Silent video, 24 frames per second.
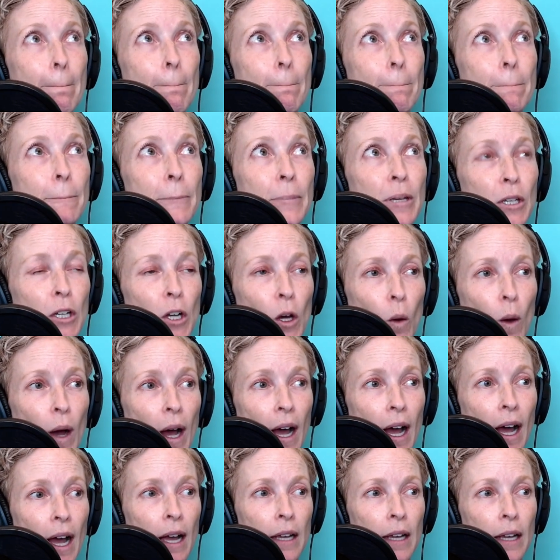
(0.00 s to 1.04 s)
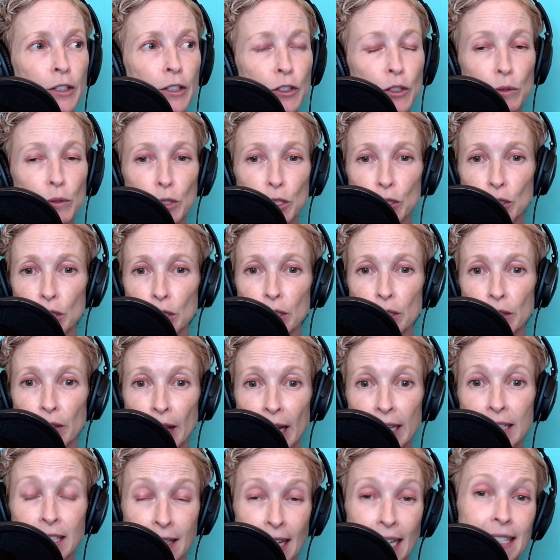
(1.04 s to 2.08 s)
you should,
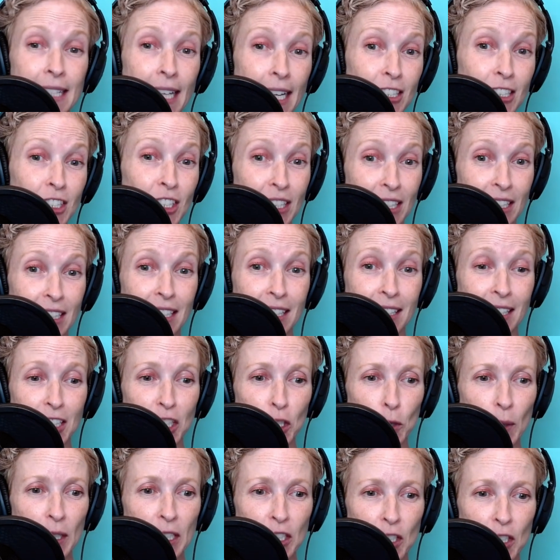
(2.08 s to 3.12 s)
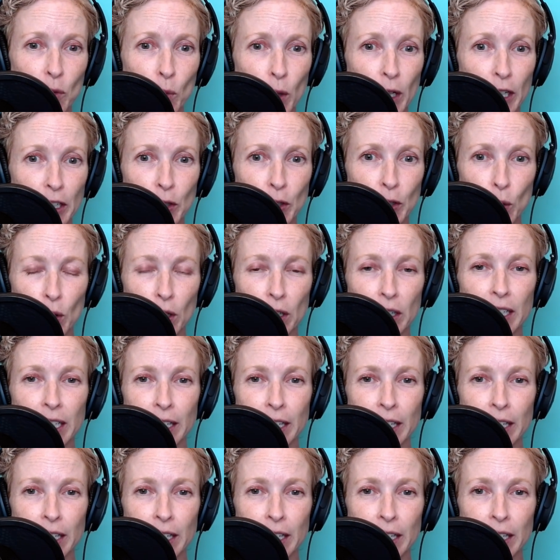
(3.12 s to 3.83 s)
that's actually a situation where